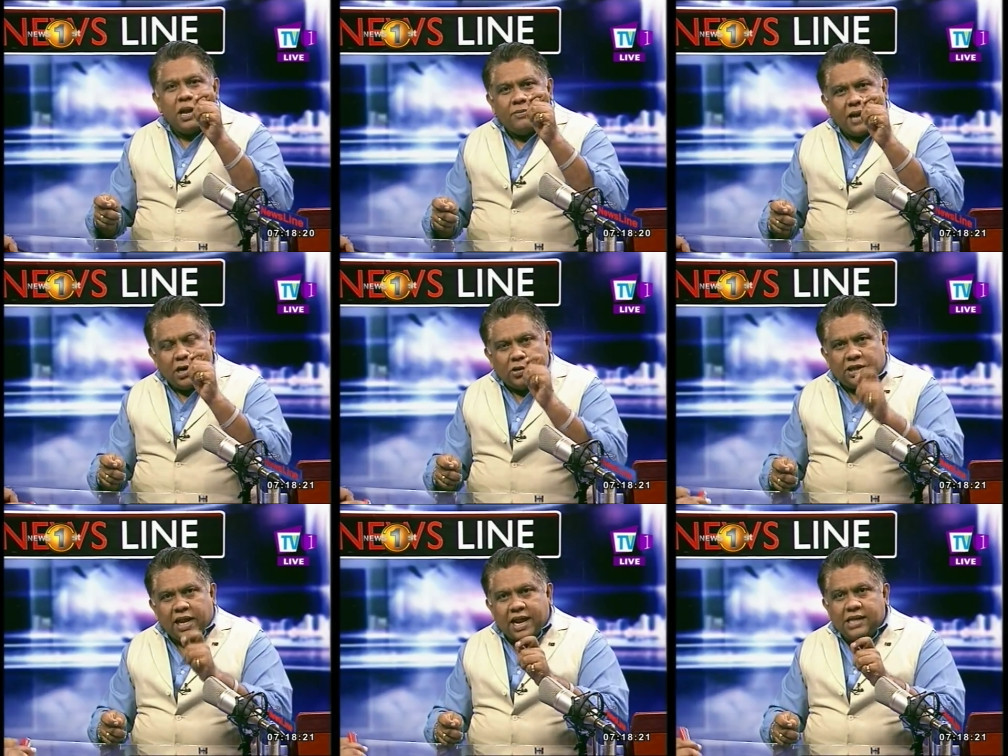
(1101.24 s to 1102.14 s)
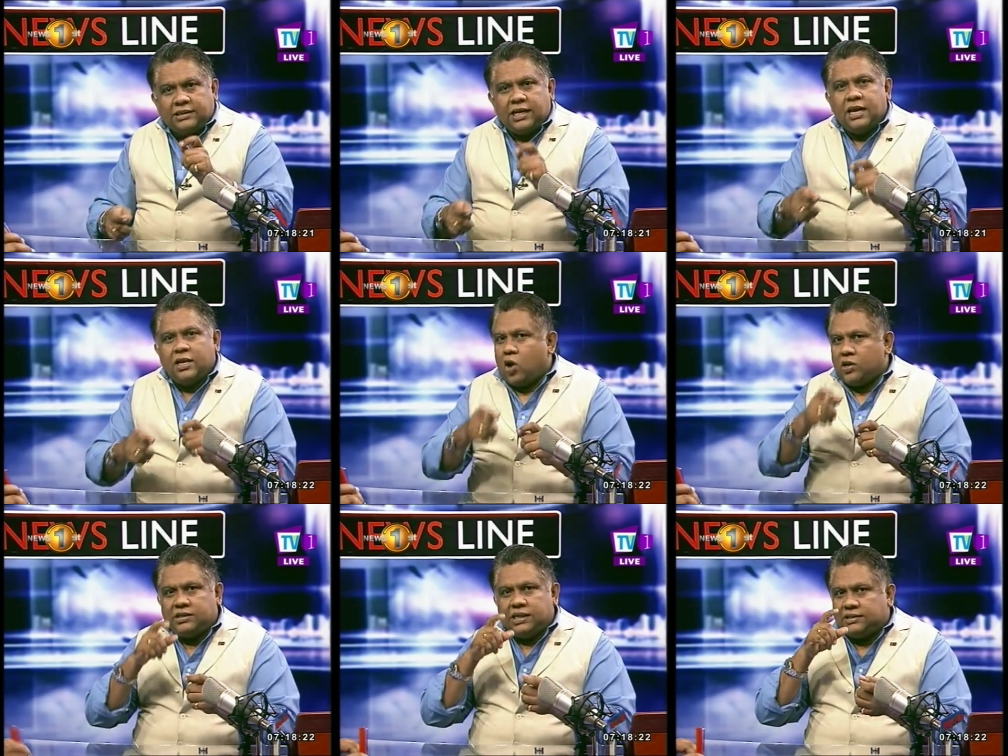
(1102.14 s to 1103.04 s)
I'm trying to say is
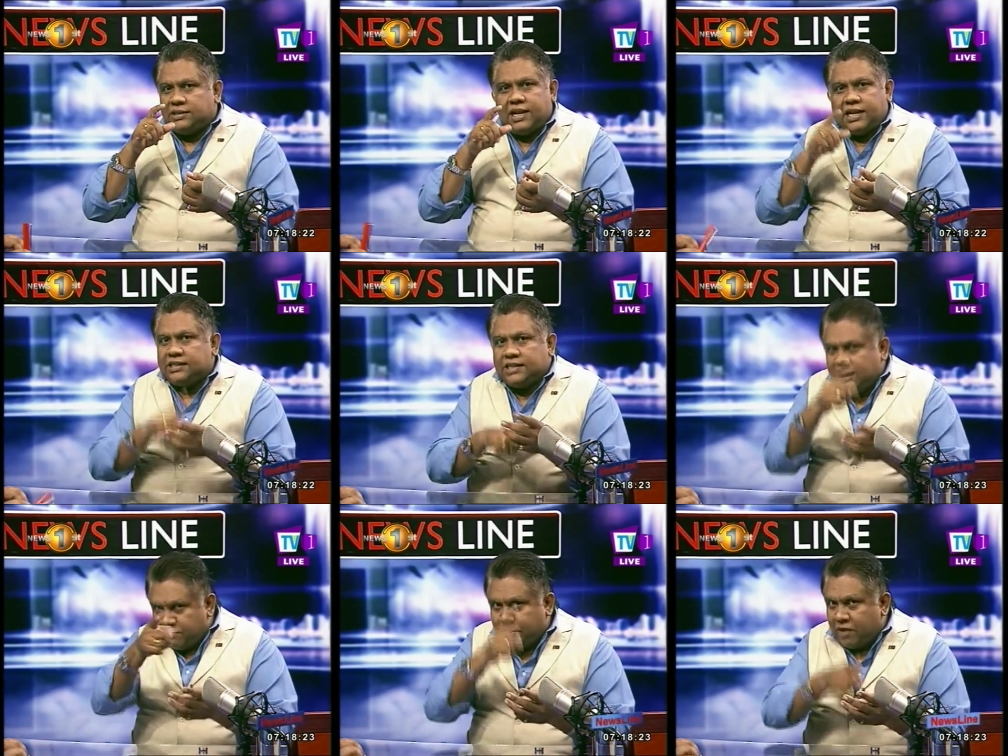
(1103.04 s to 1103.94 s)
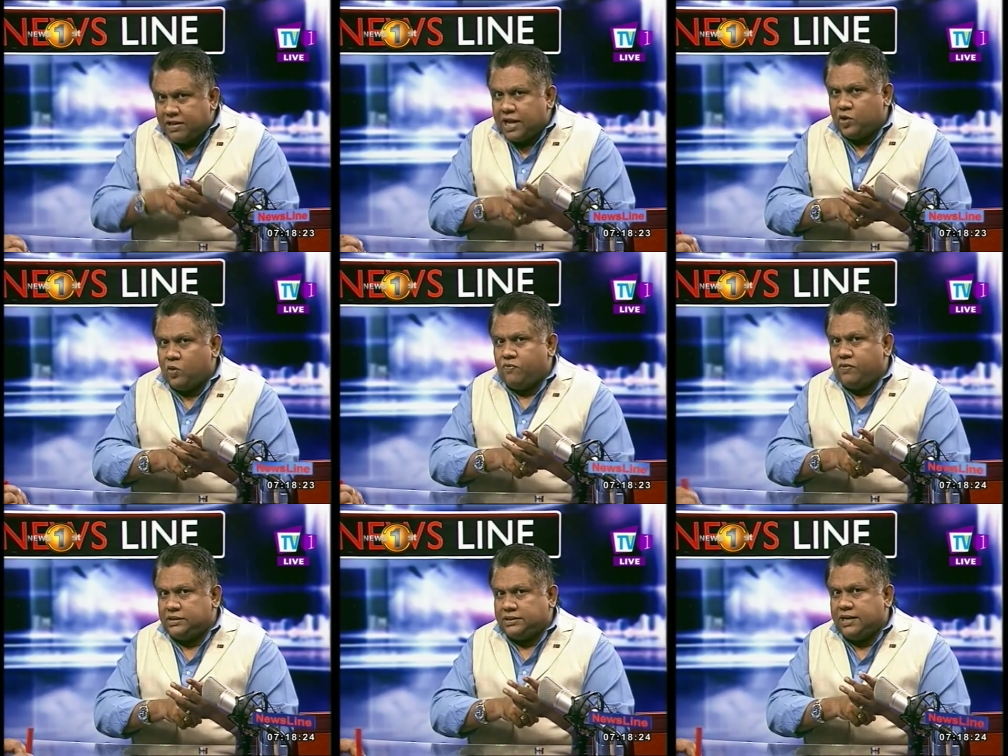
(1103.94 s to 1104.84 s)
not just the legislative power that you
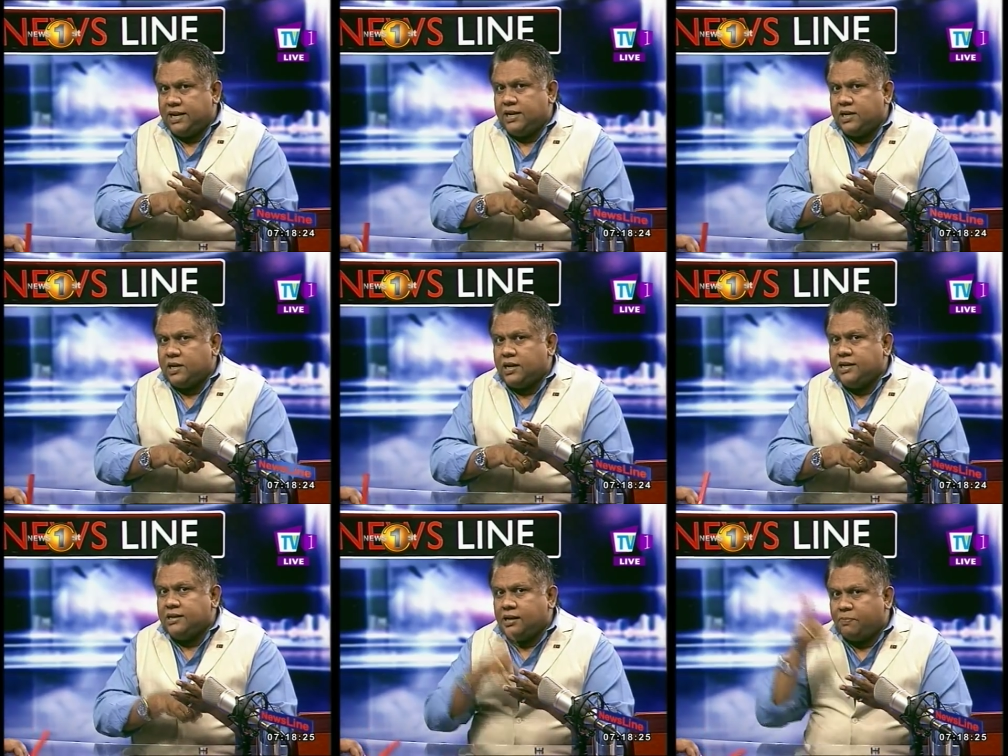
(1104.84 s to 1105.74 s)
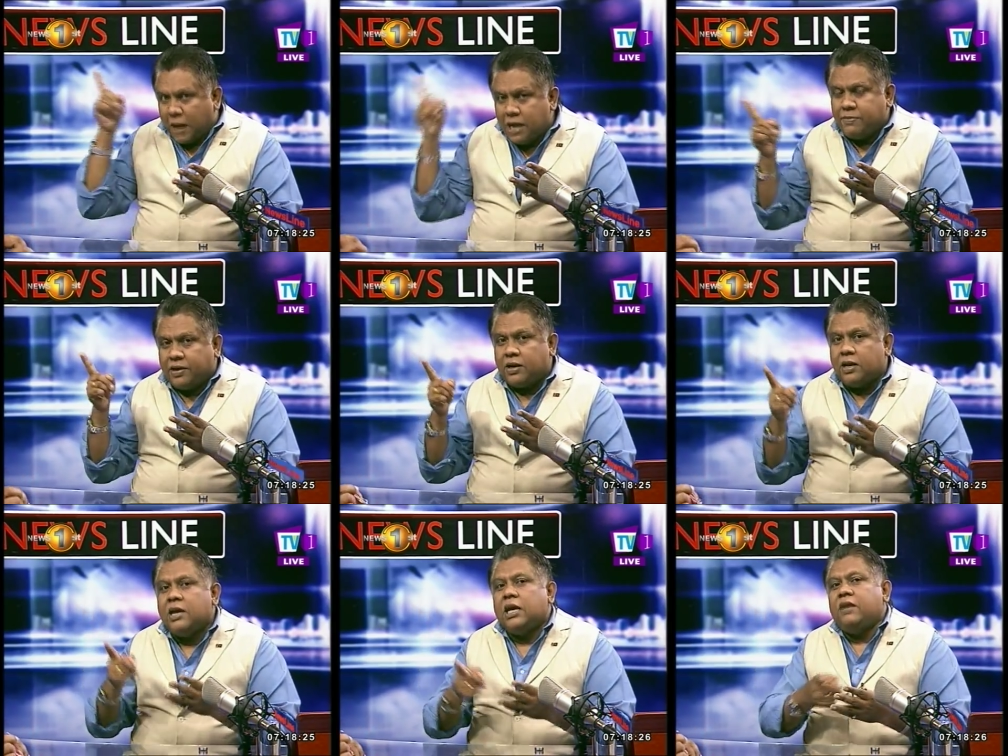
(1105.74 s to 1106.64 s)
vested in, uh, in the parliament,
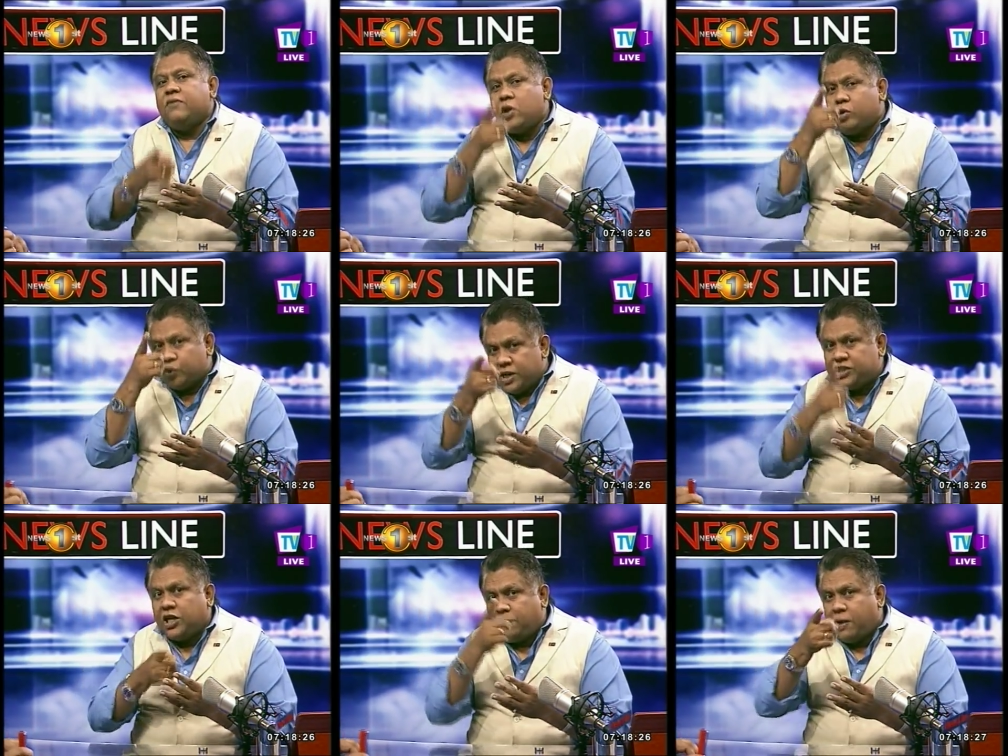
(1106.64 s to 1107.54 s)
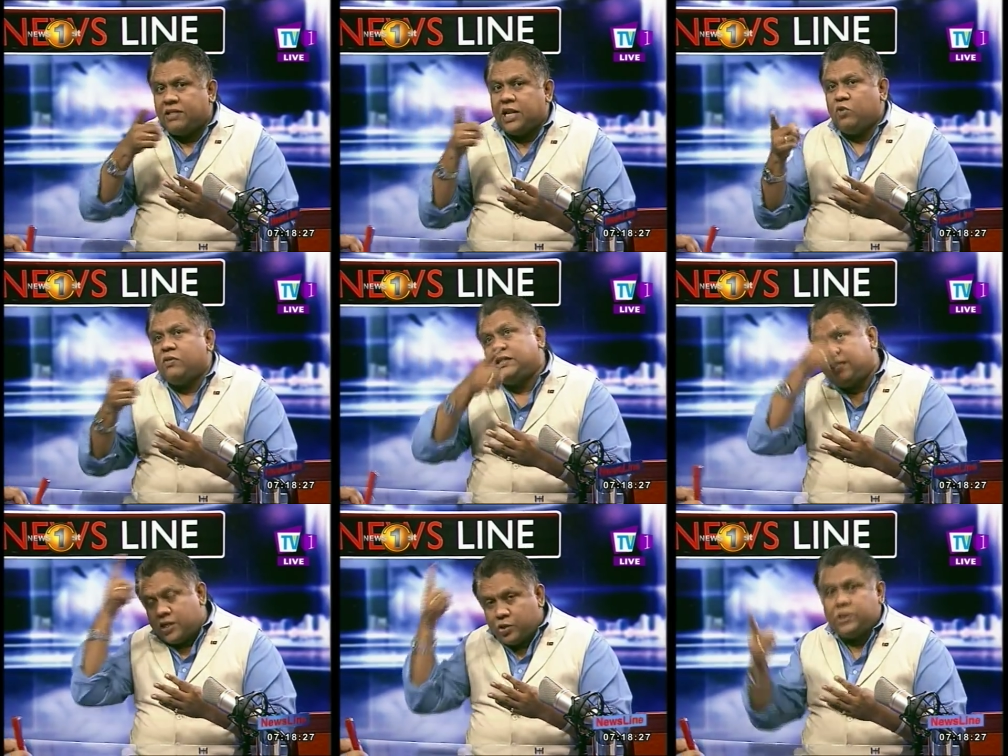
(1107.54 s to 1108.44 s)
even your judicial power that you
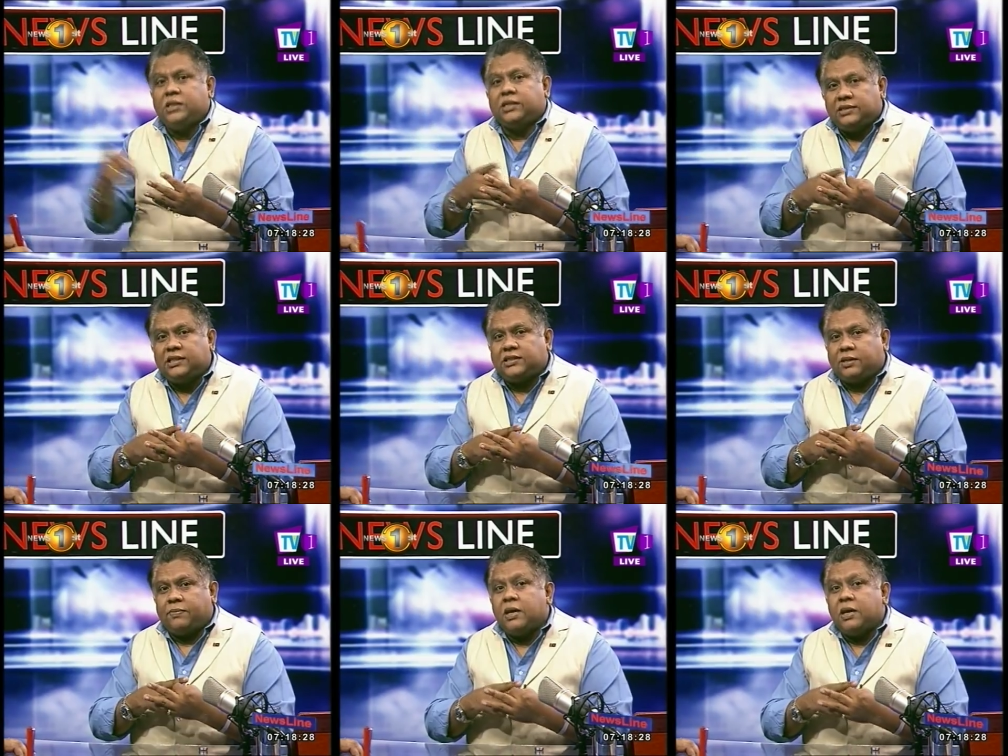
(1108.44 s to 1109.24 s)
vested in the judicial system,